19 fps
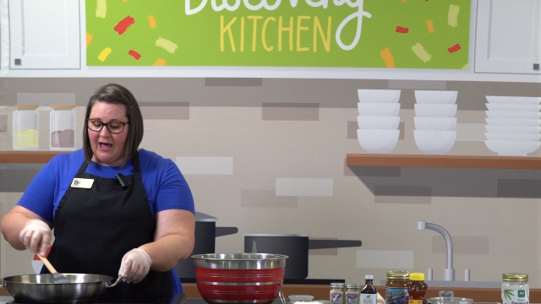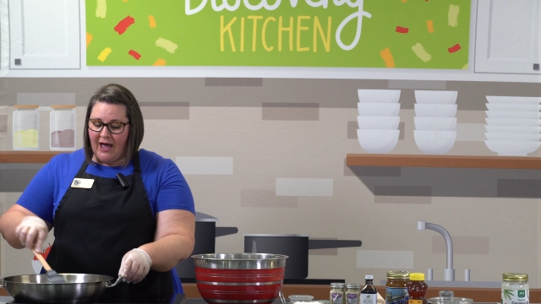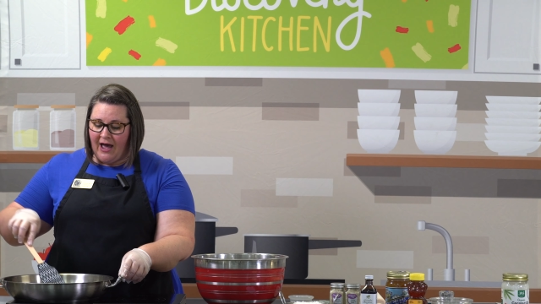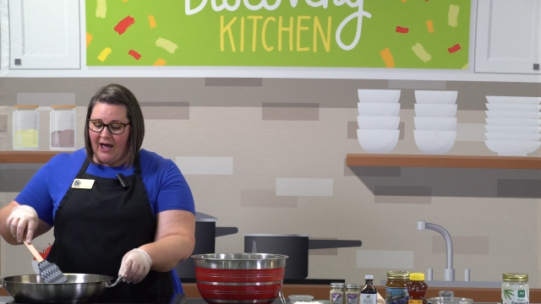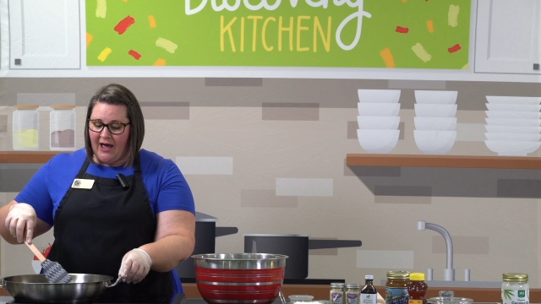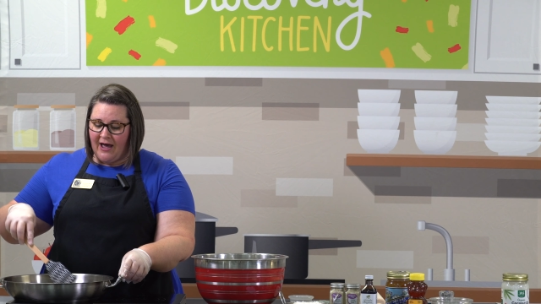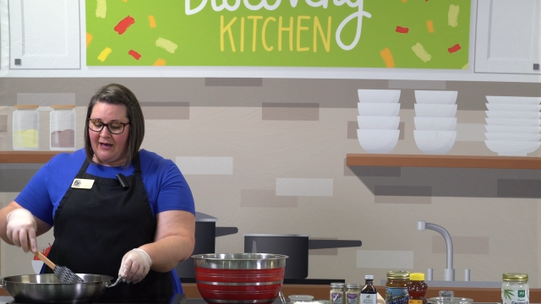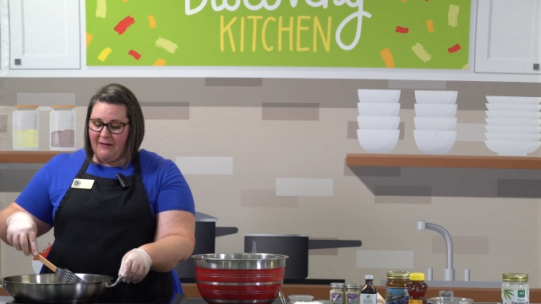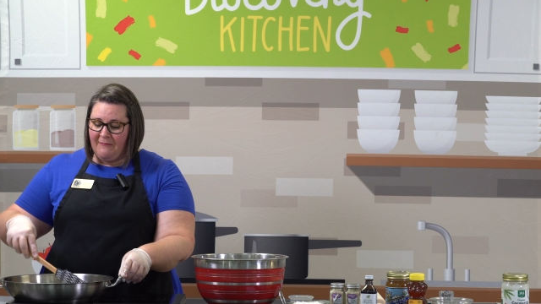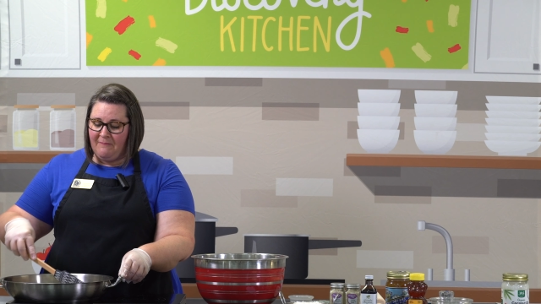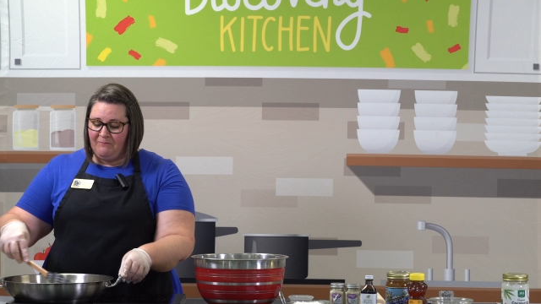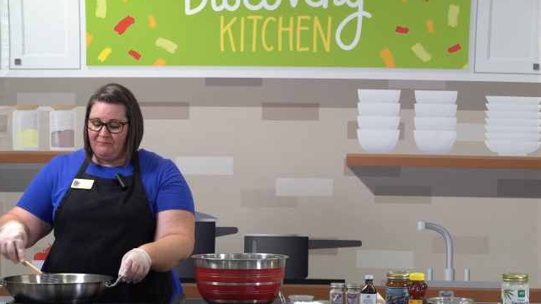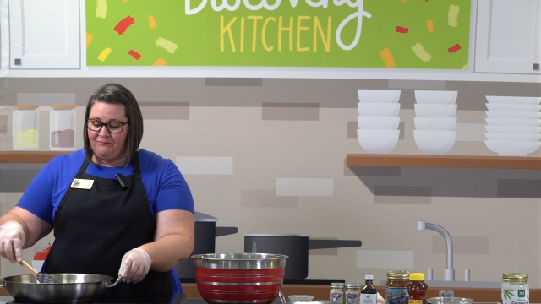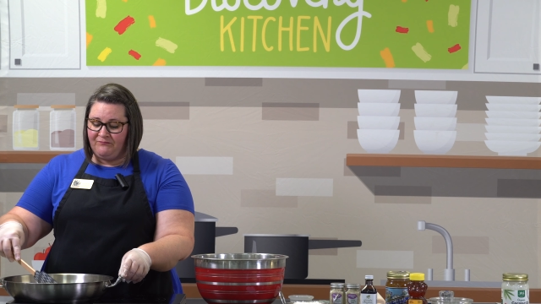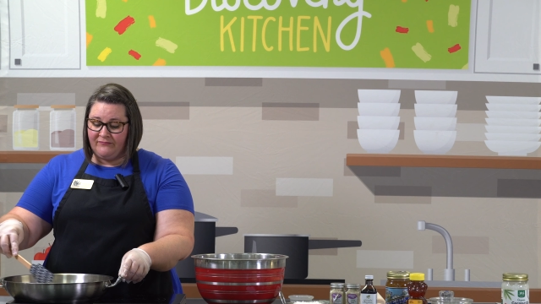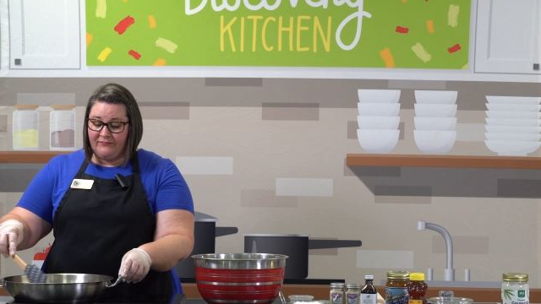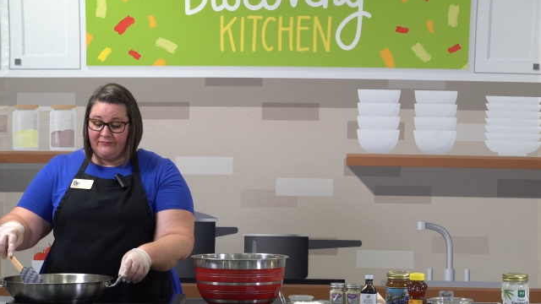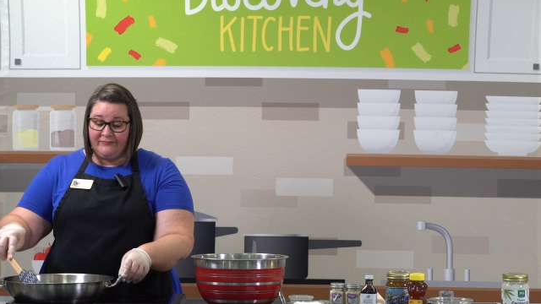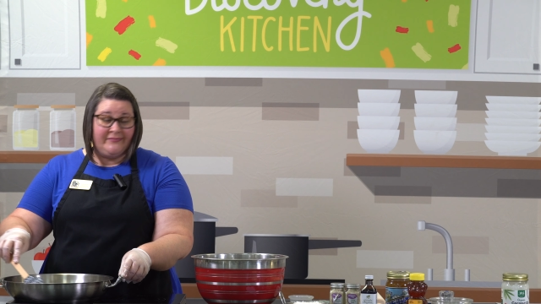
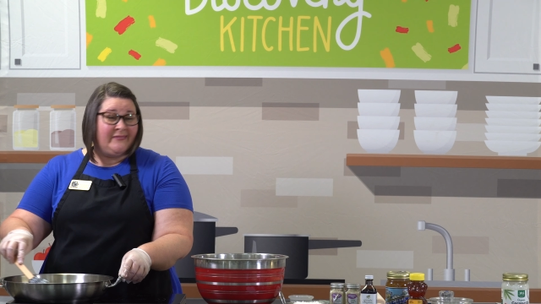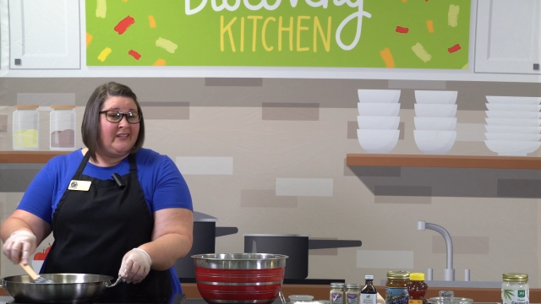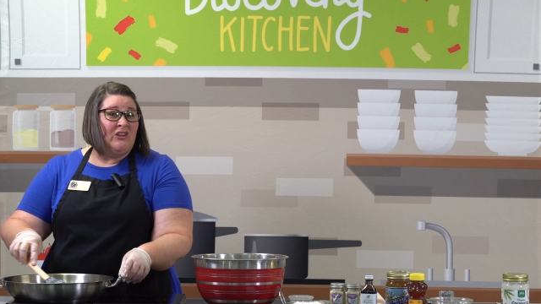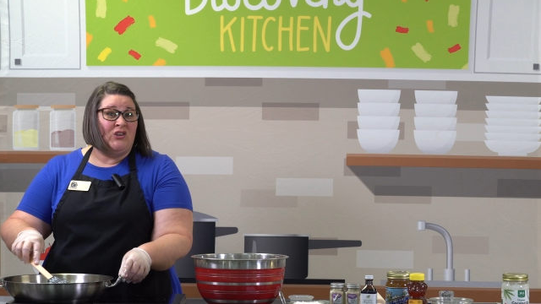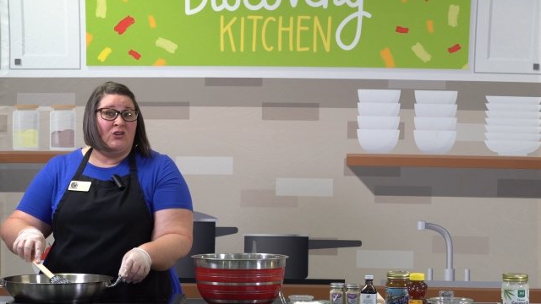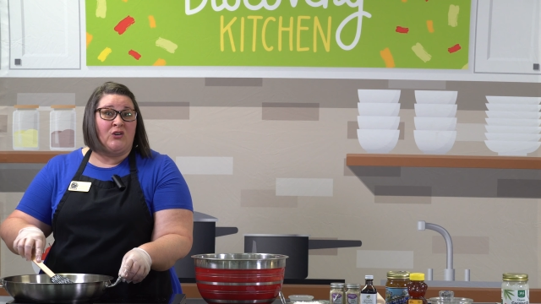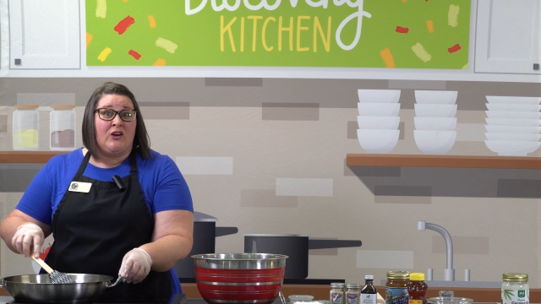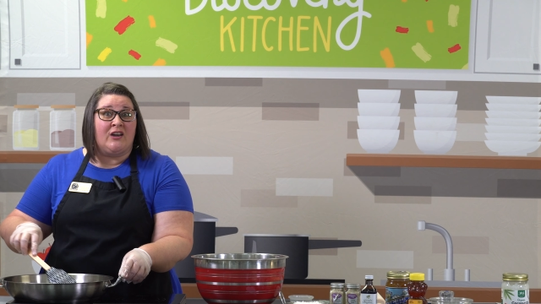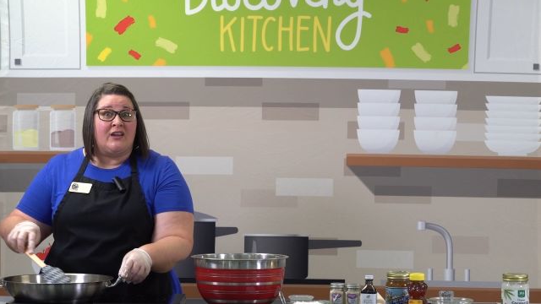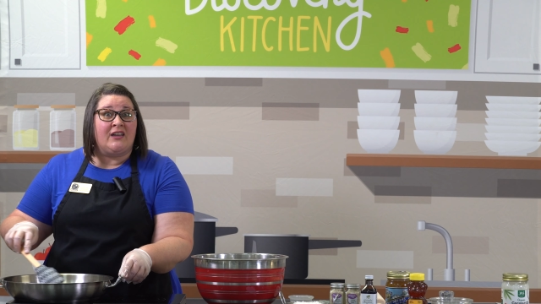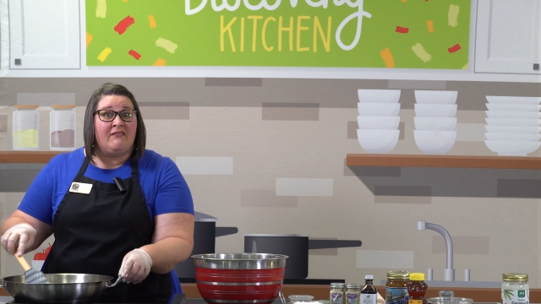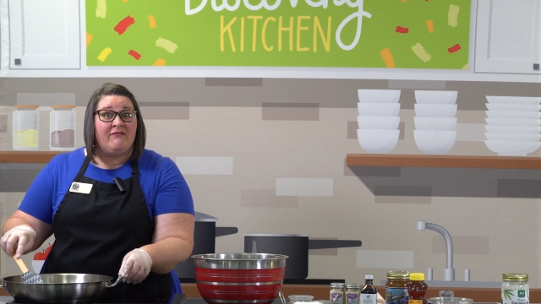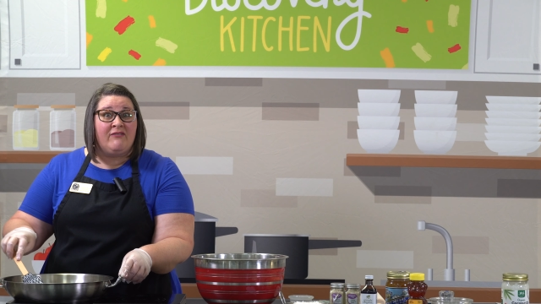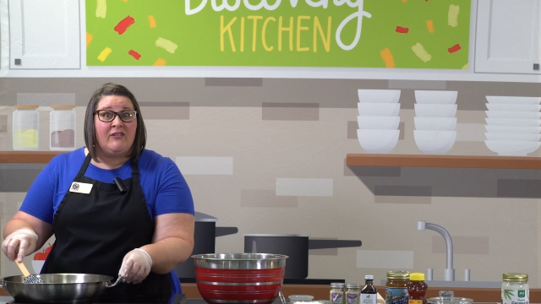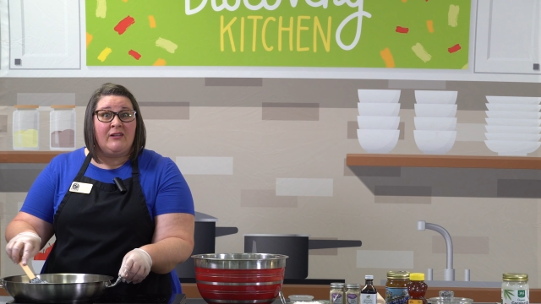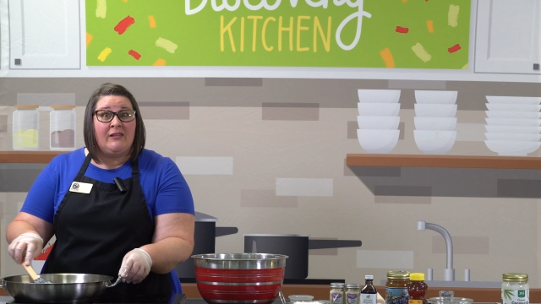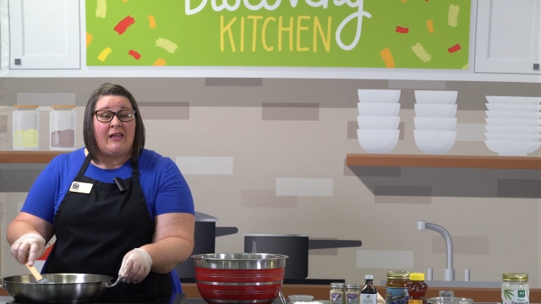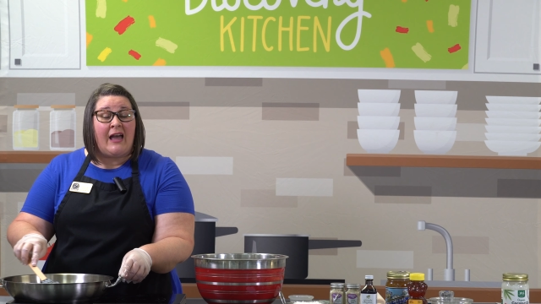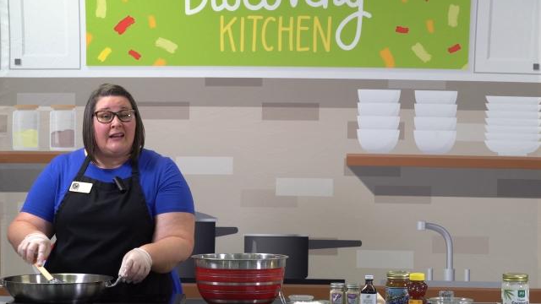you cook it
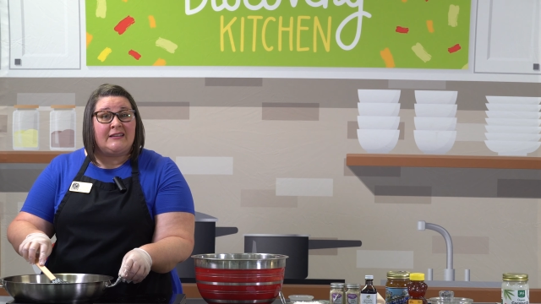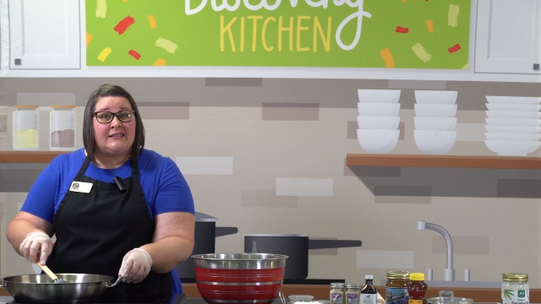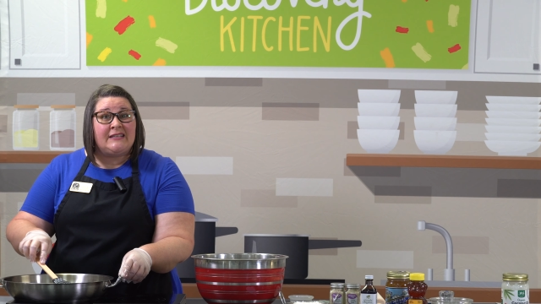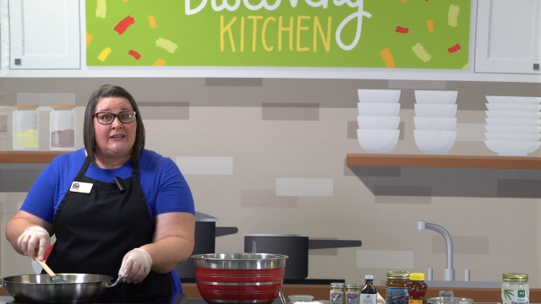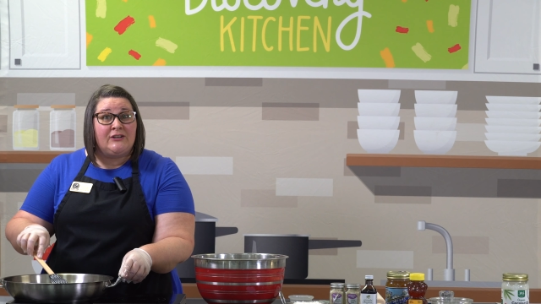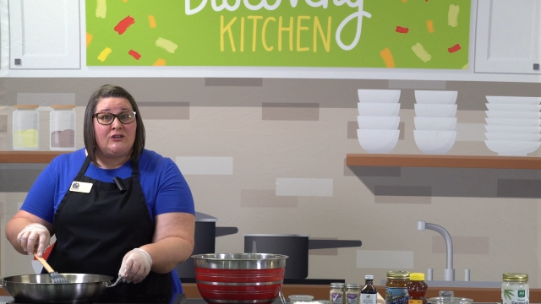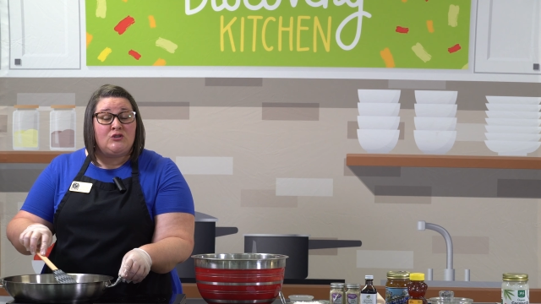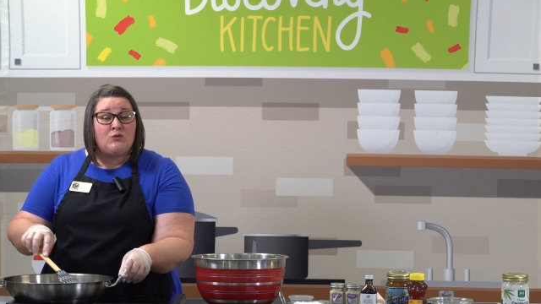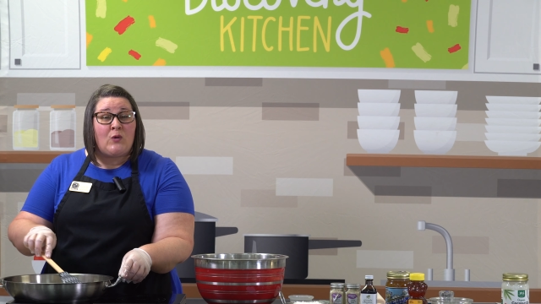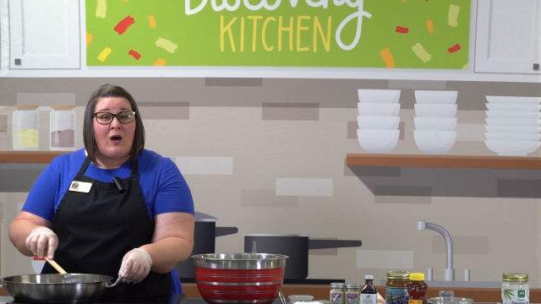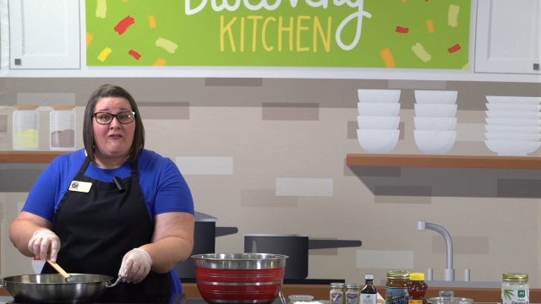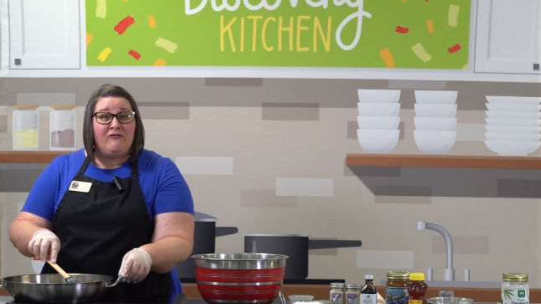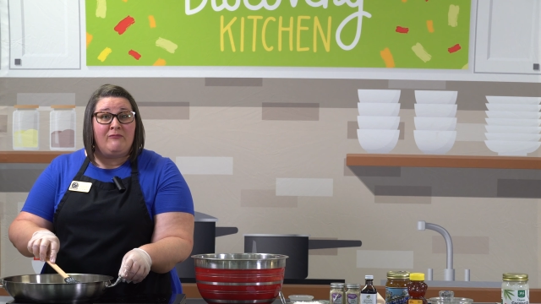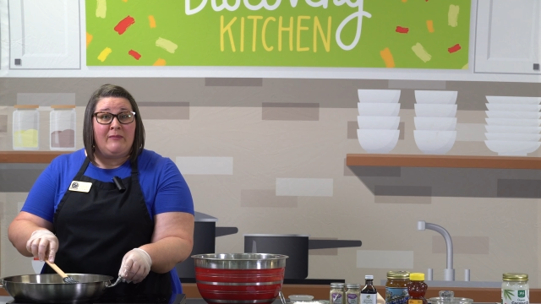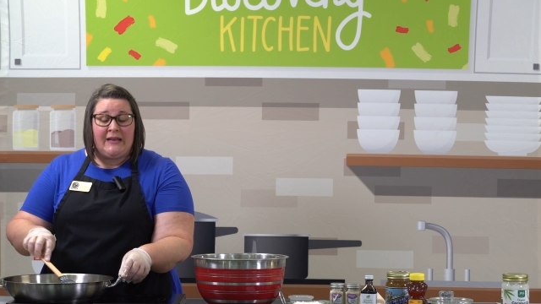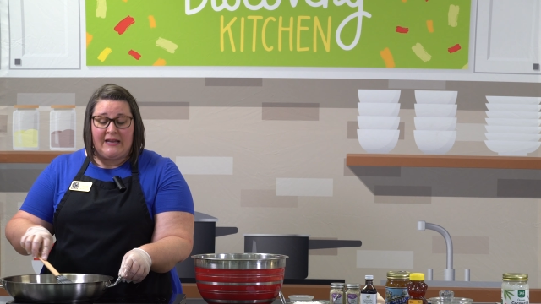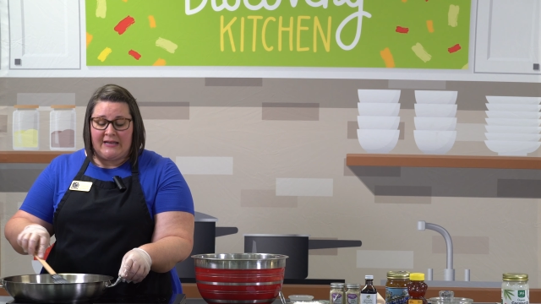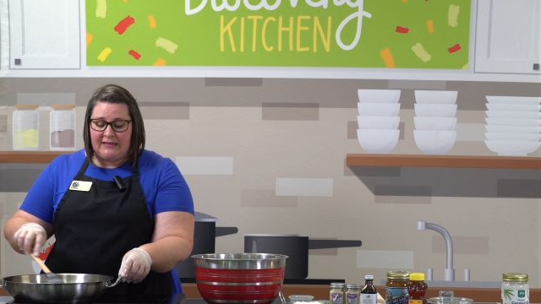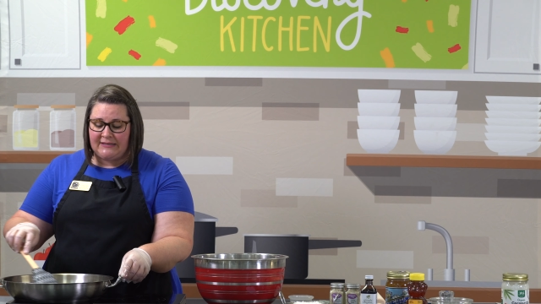for like 10 to 12
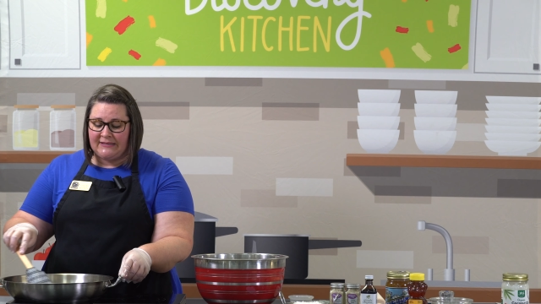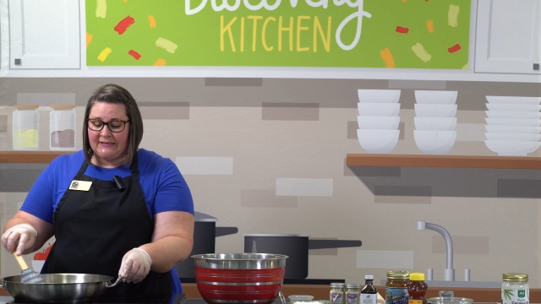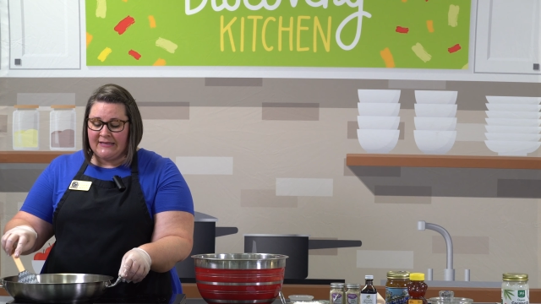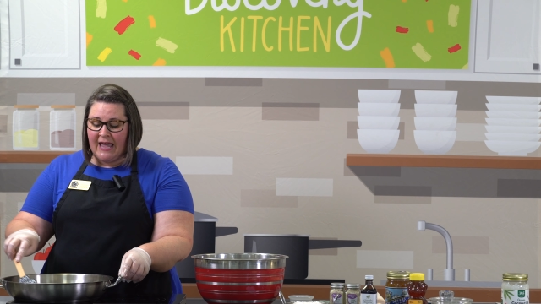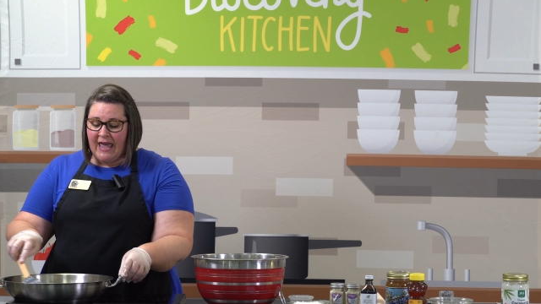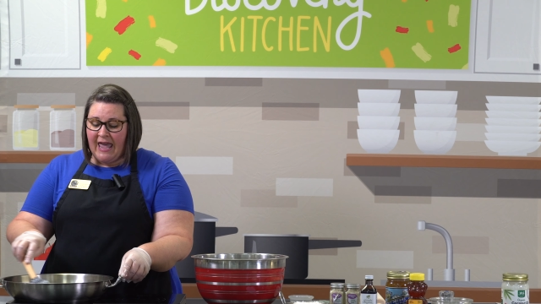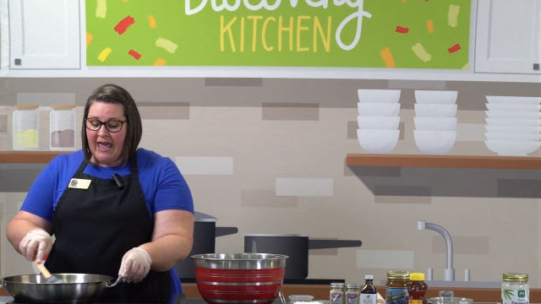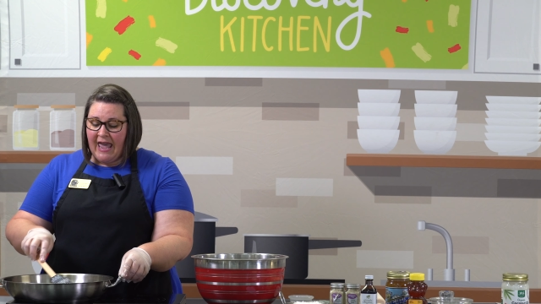minutes.